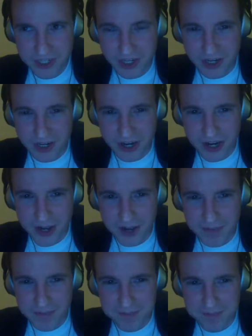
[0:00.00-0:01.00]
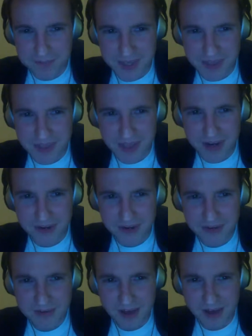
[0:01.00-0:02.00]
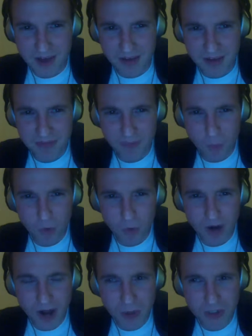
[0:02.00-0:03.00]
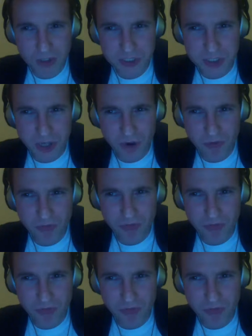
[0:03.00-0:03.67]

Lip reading: And then a 4-hour show